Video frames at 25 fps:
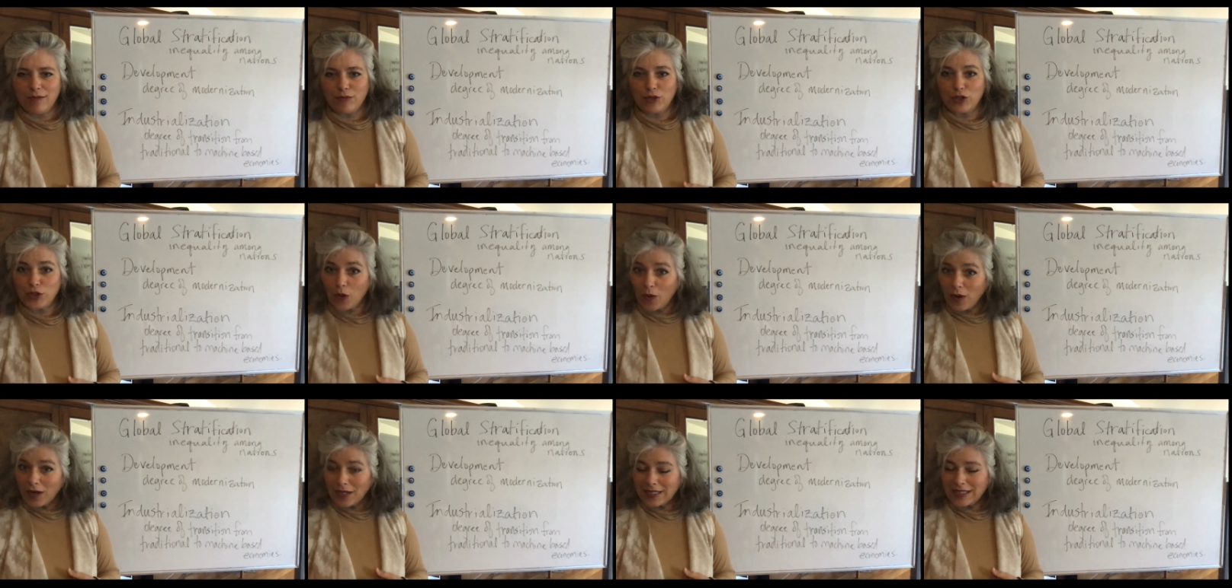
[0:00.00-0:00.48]

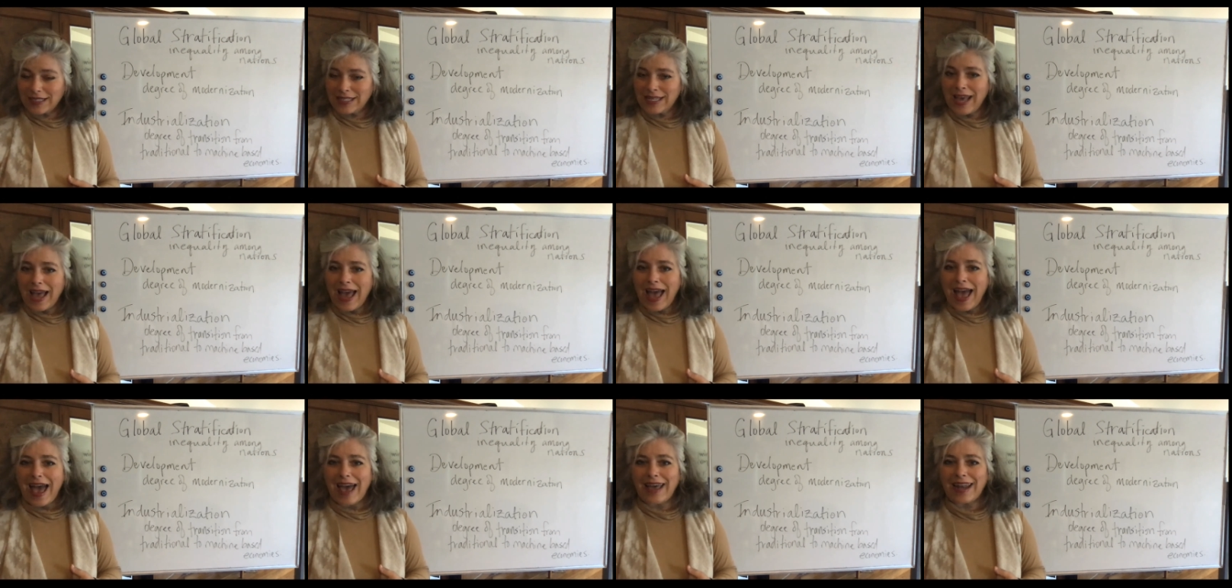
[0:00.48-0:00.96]
short
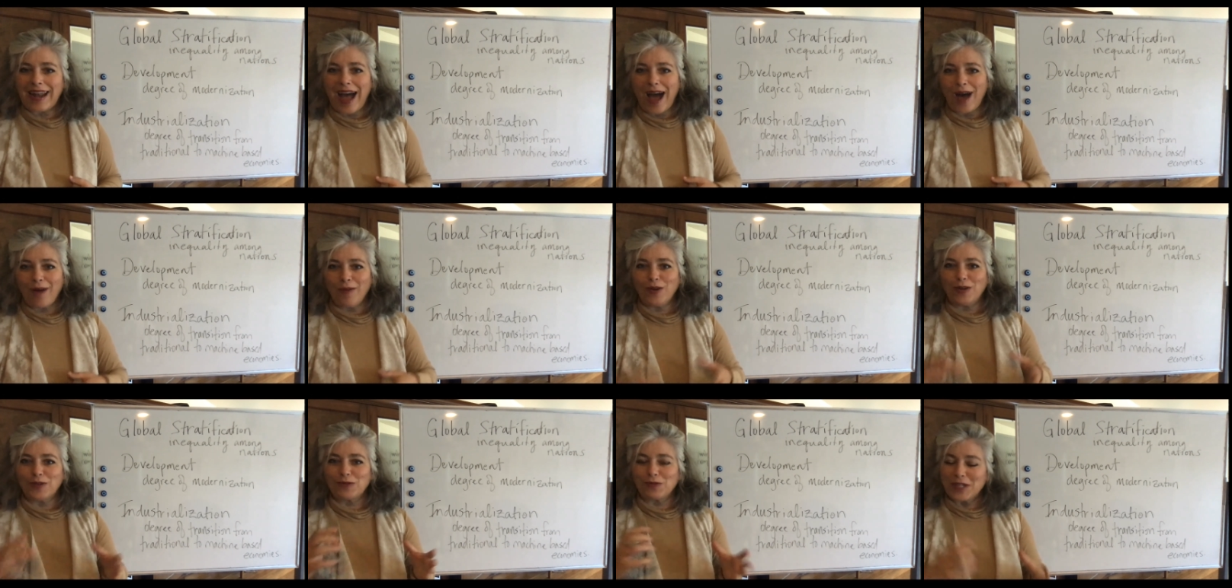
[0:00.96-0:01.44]
and I
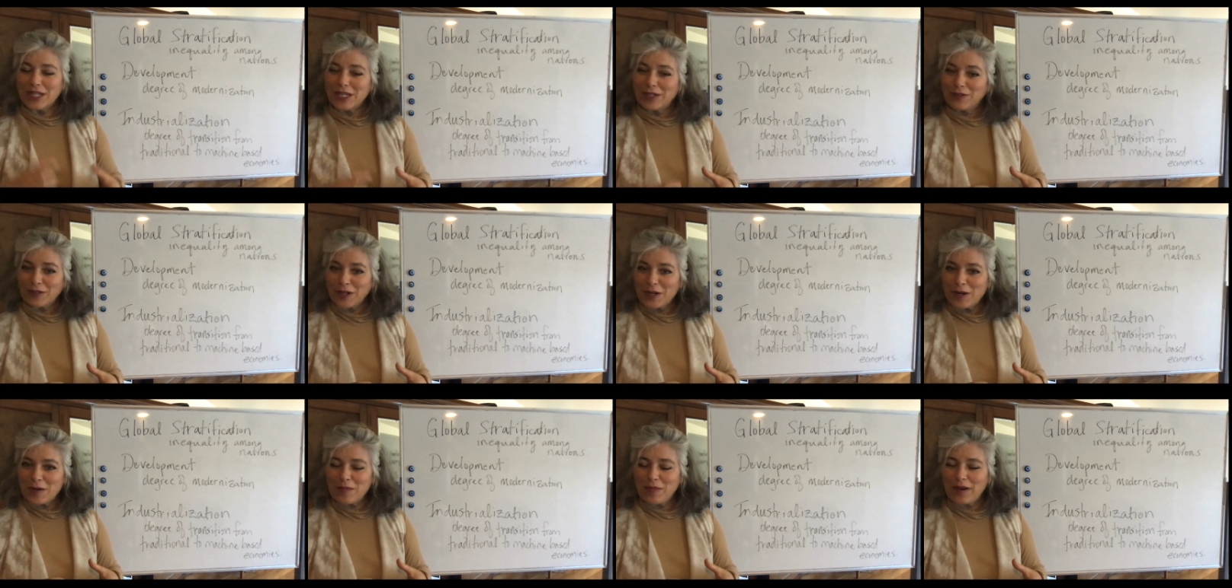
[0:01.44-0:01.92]
will
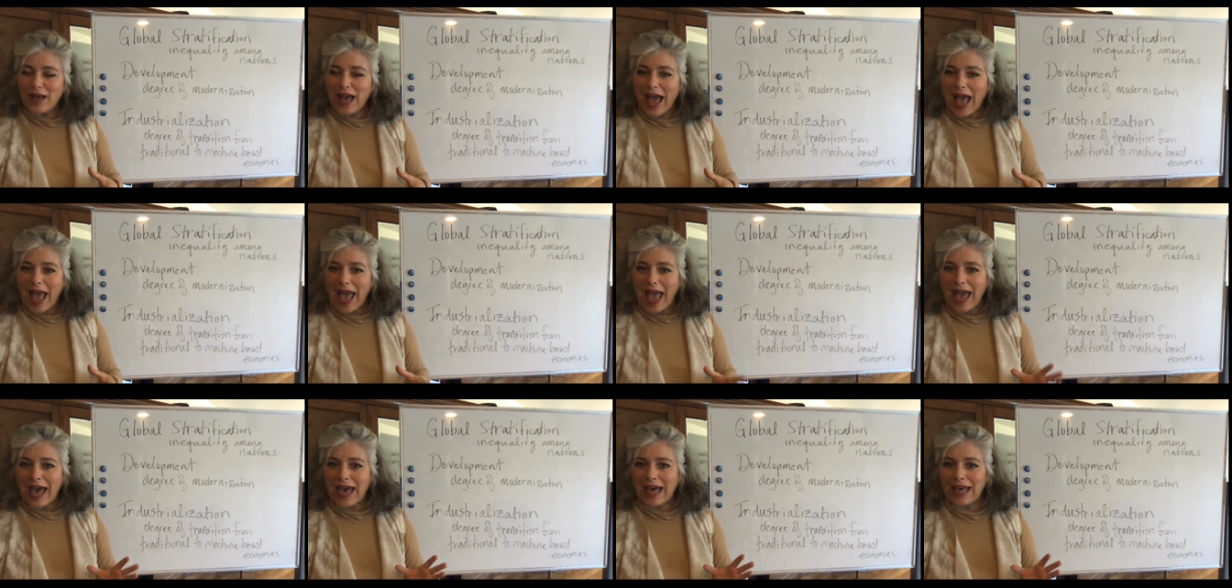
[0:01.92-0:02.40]
regroup
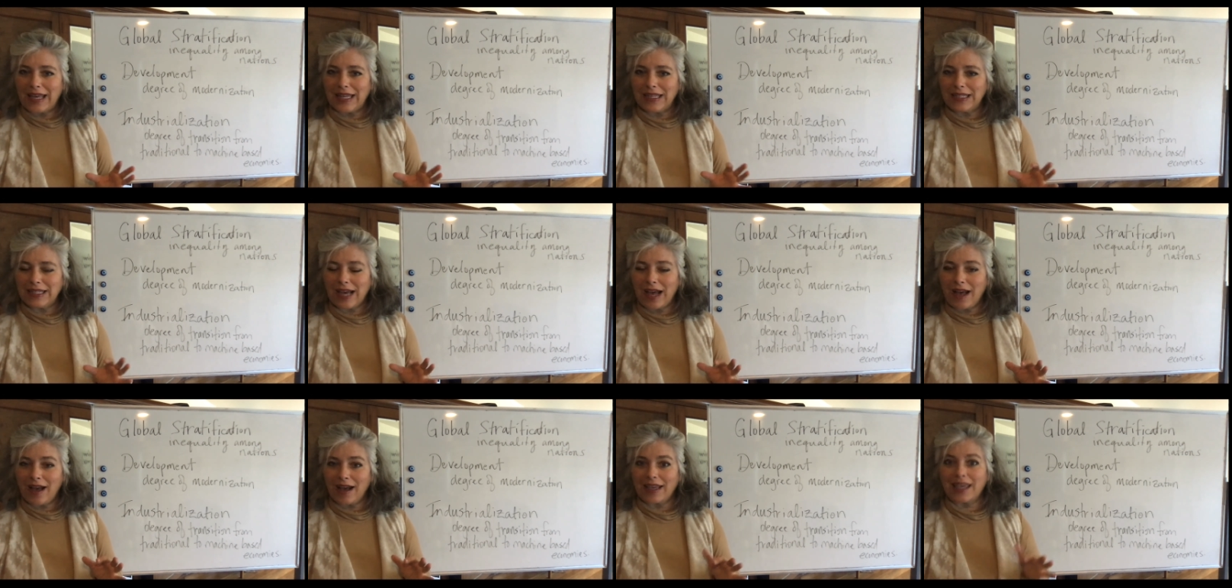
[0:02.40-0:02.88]
and
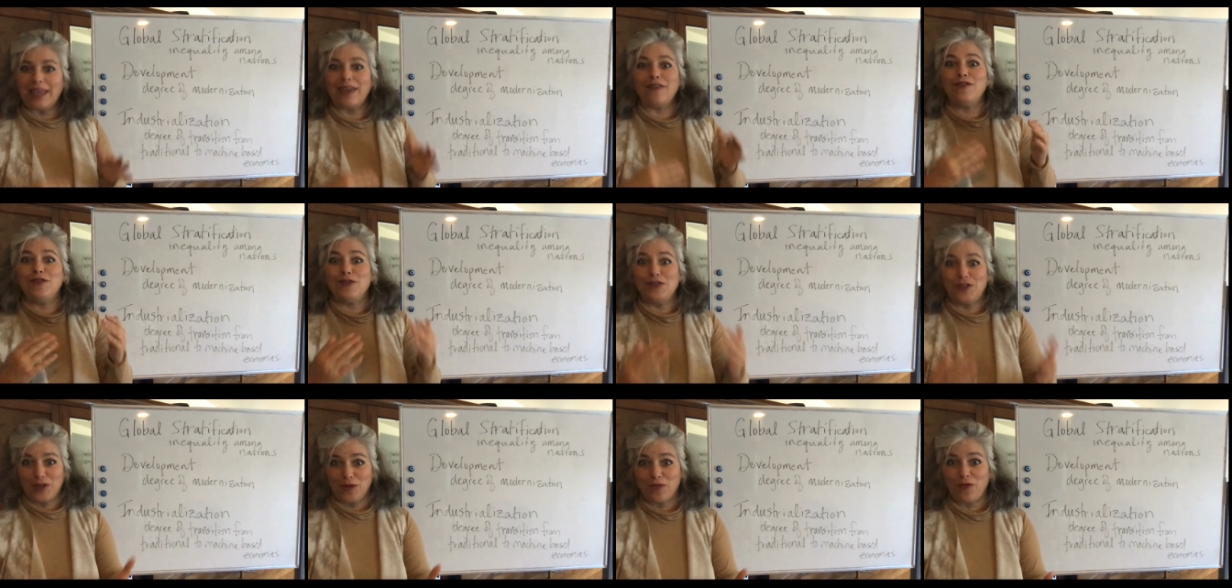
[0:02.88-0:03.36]
uh, give
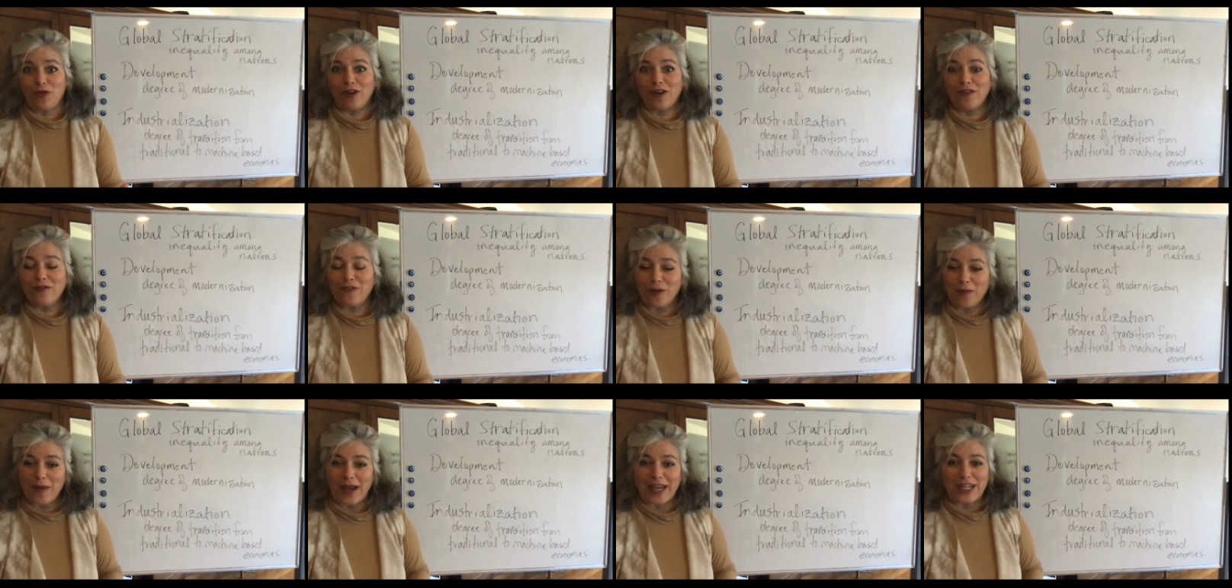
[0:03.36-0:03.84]
you some more
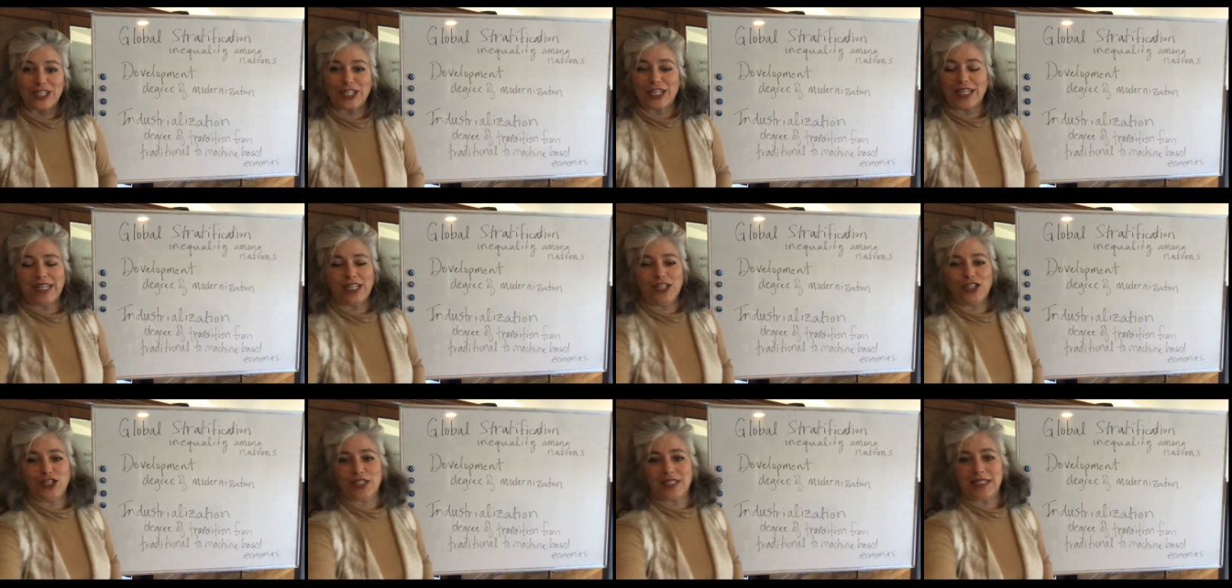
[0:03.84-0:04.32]
information
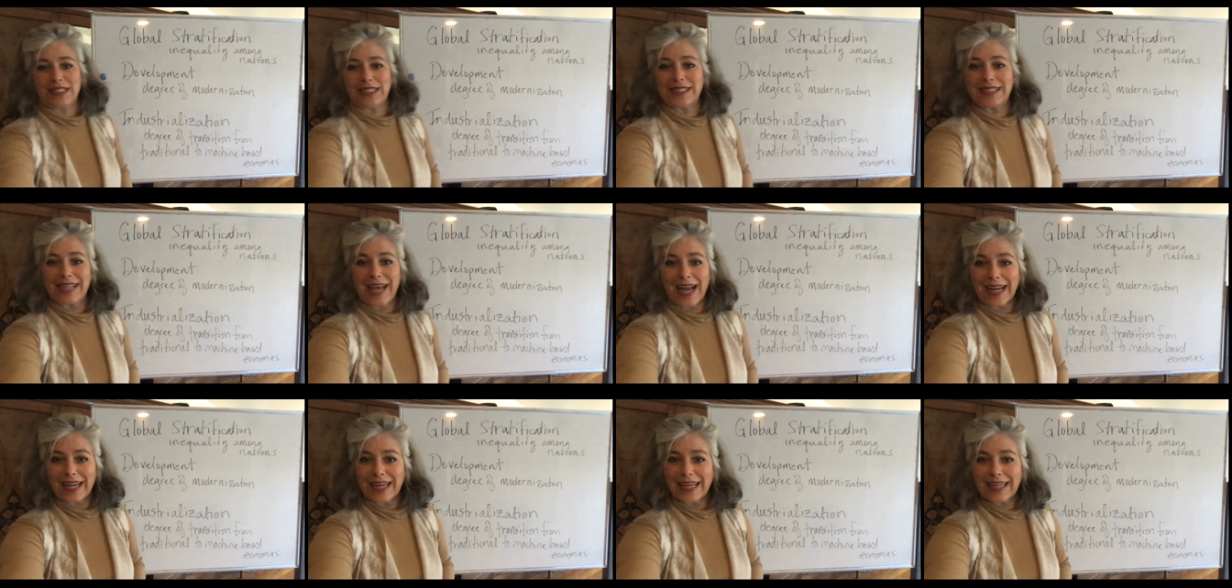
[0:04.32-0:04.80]
in just a
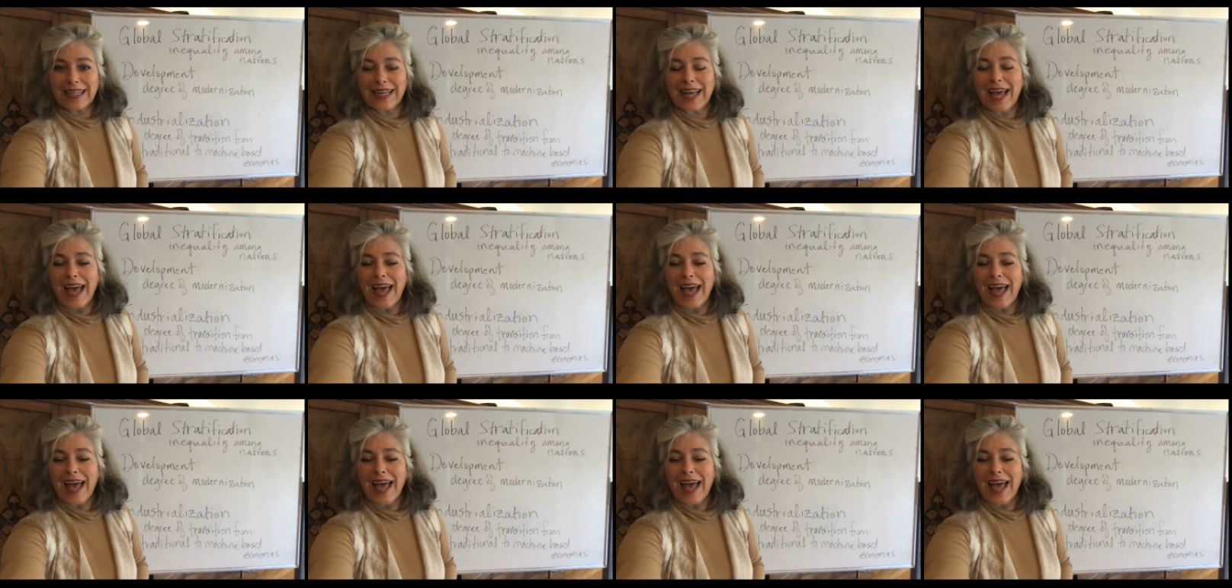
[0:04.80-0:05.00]
second.